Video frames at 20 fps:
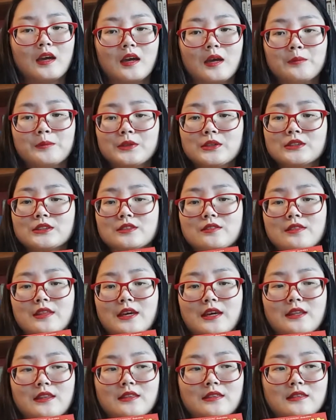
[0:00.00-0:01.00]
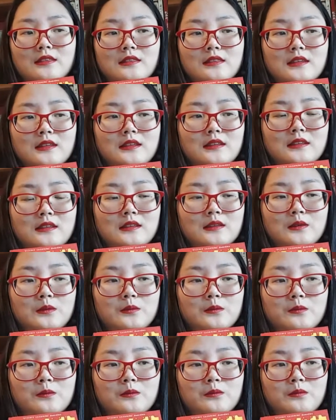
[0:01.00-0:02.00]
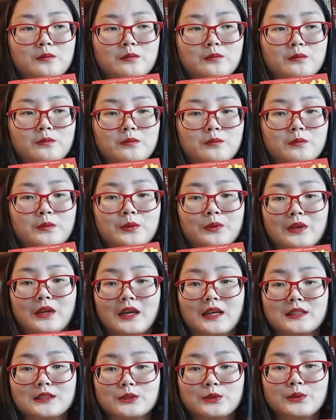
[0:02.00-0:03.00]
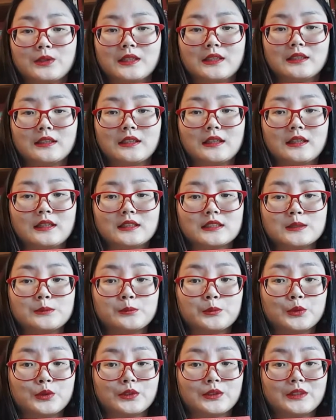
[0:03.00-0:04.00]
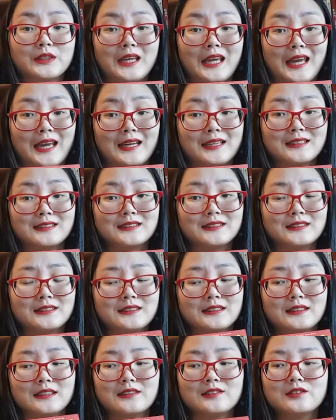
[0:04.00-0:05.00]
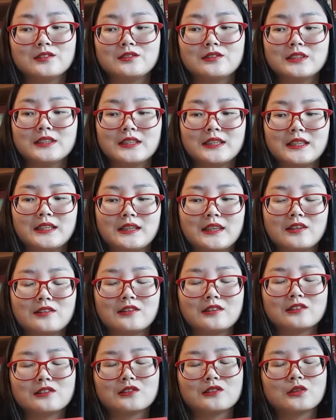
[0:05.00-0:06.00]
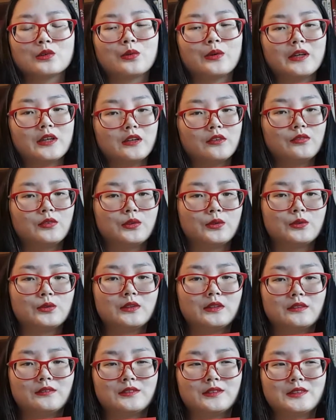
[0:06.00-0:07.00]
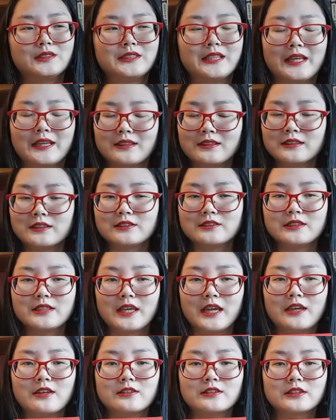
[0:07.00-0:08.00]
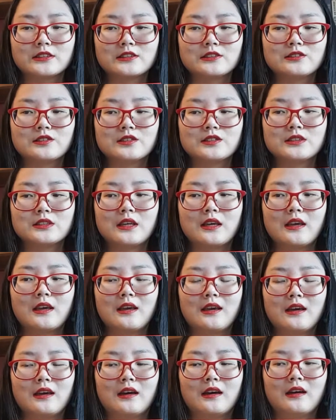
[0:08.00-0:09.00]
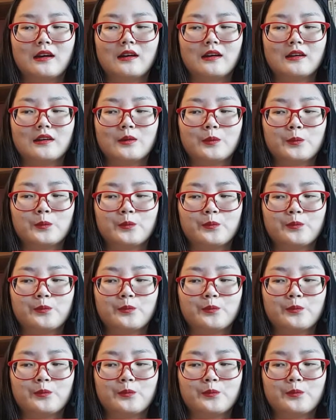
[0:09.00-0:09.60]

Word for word: And because of that, the book has quite a small cast. Really, there are quite a few secondary characters, um,